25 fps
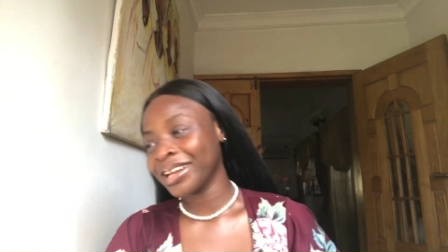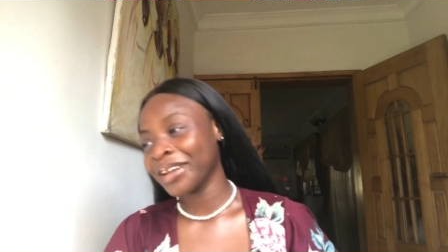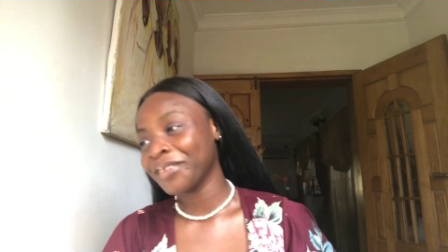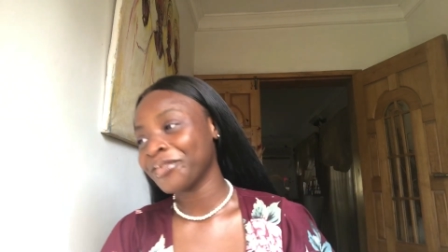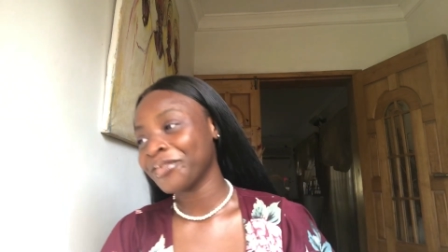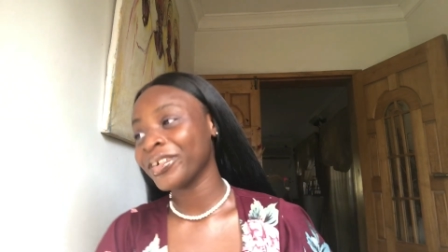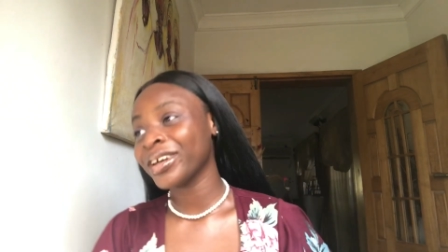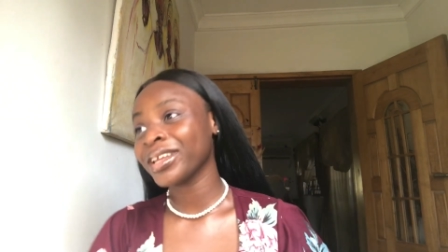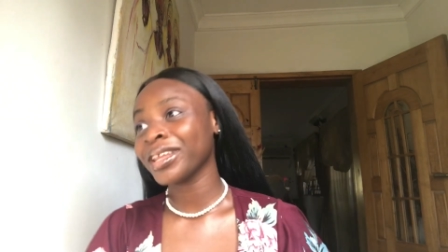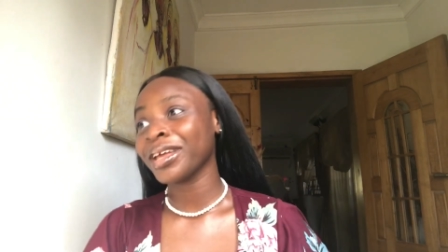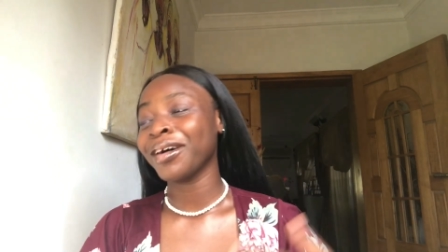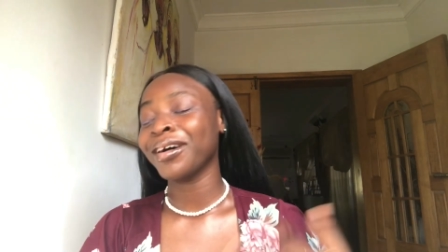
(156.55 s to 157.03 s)
I
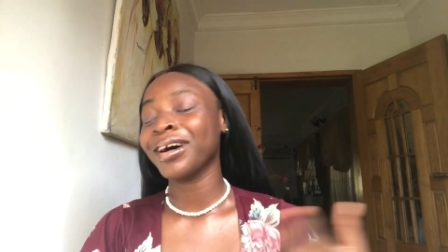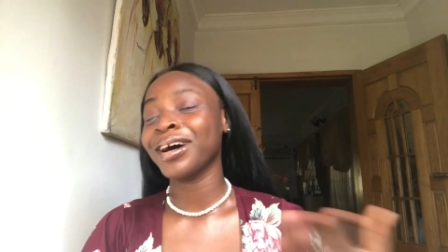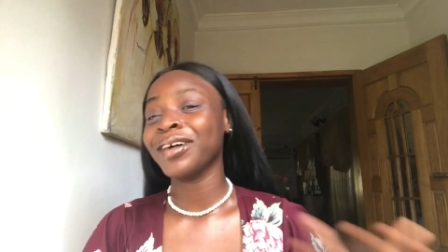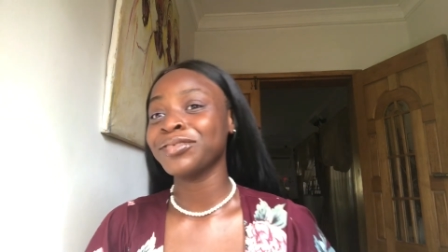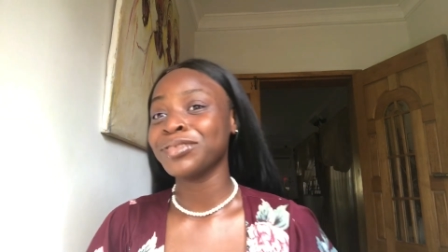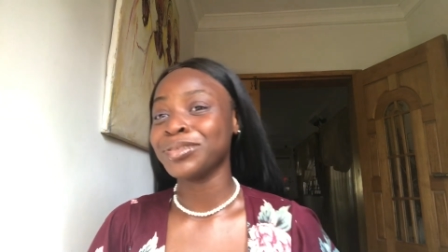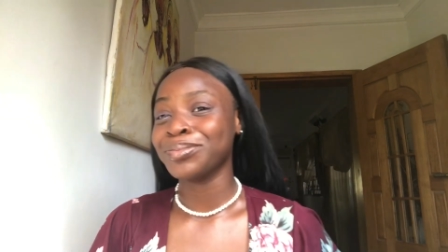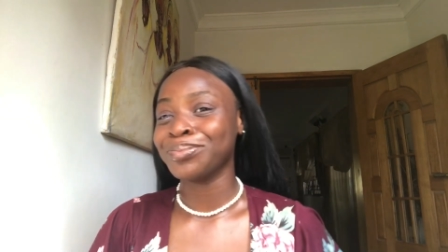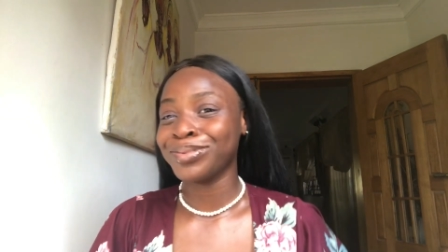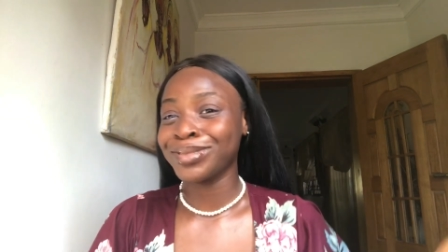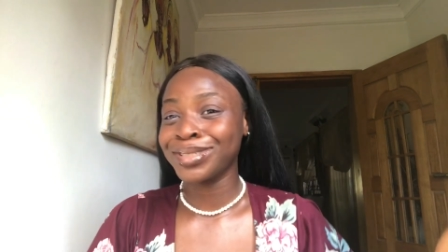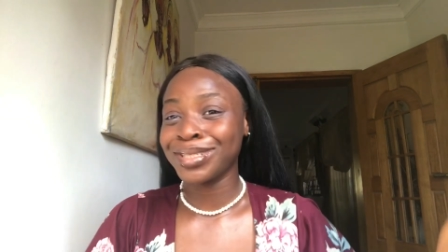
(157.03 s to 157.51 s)
find I'll have
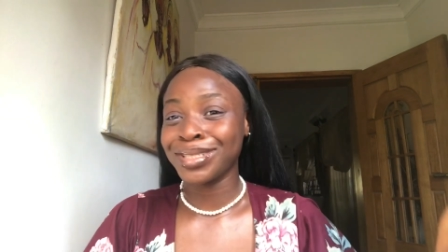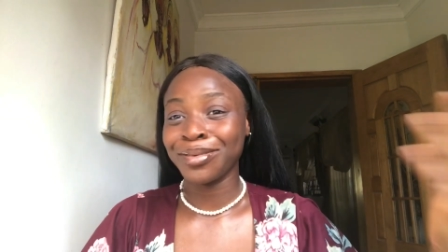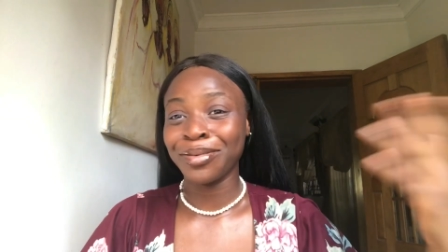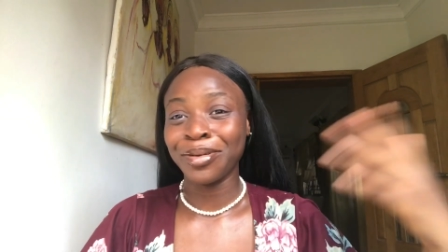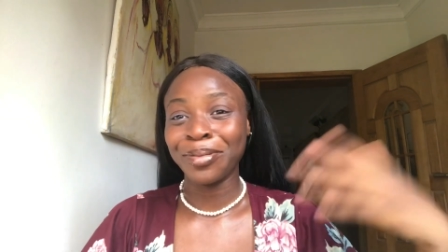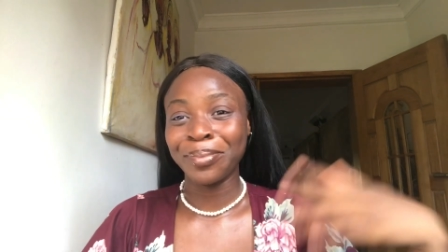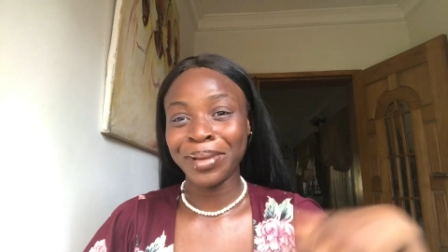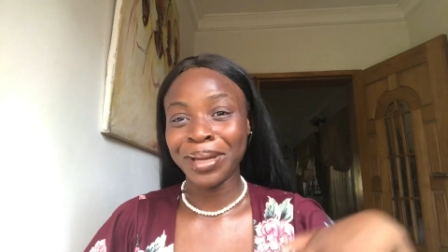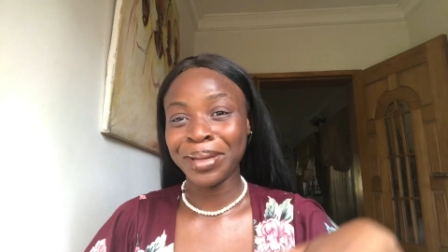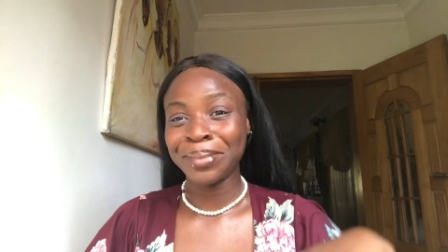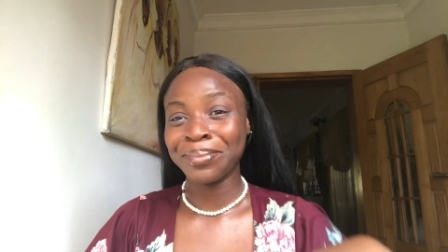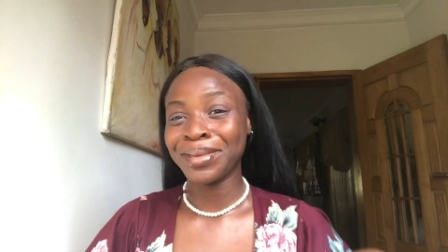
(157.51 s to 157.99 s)
to post it on
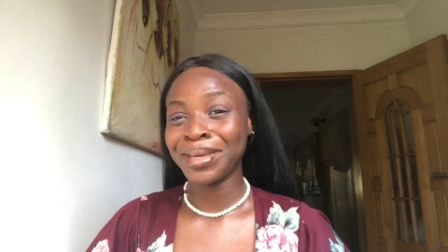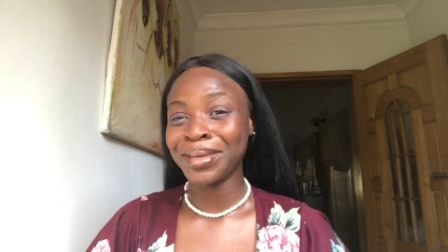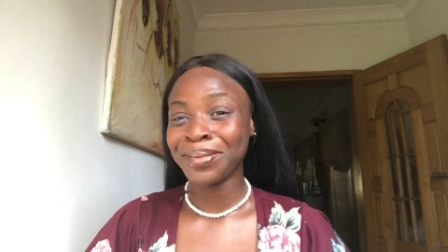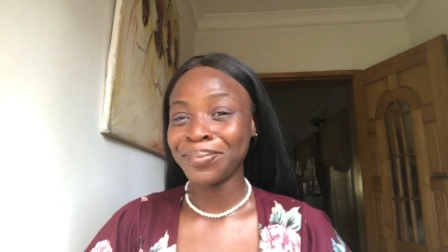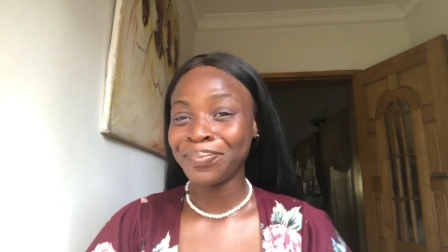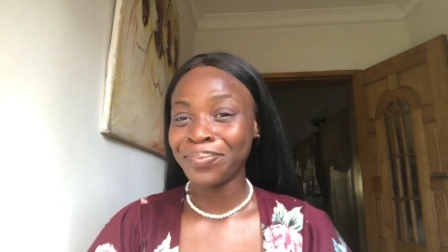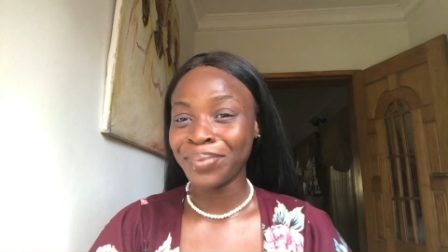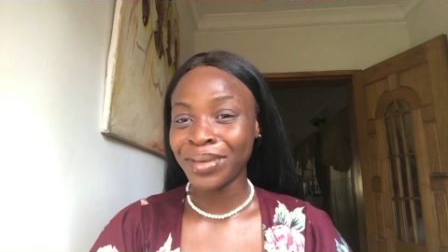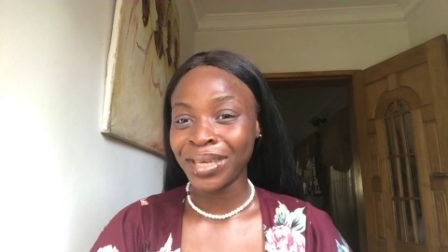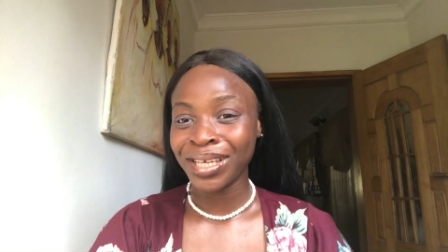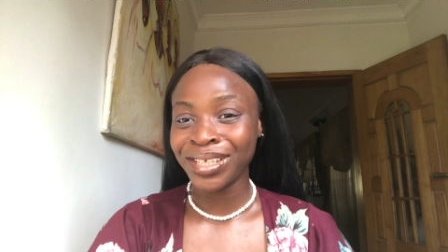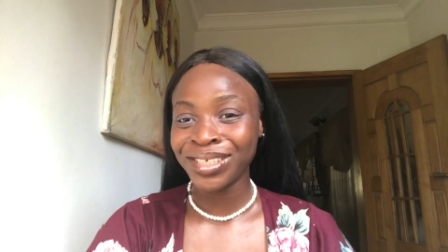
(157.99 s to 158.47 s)
my main
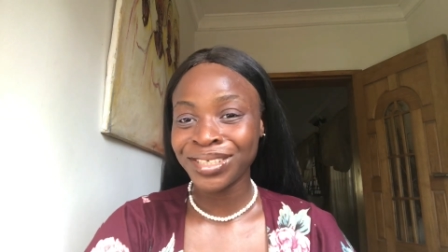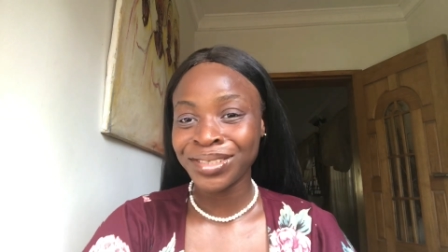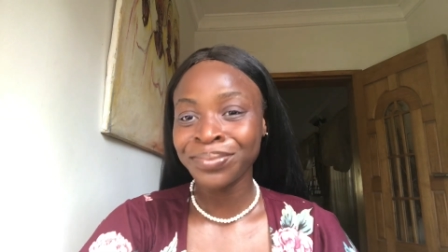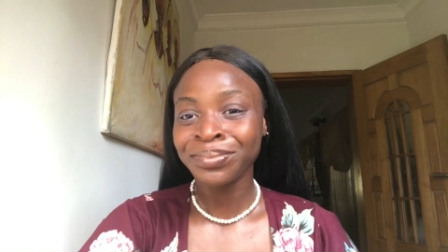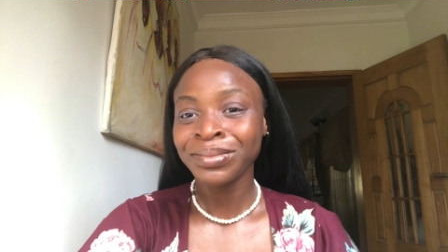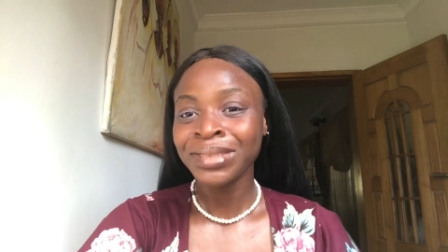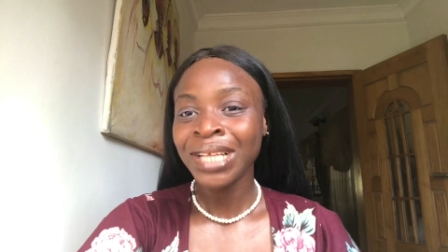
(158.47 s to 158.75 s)
page.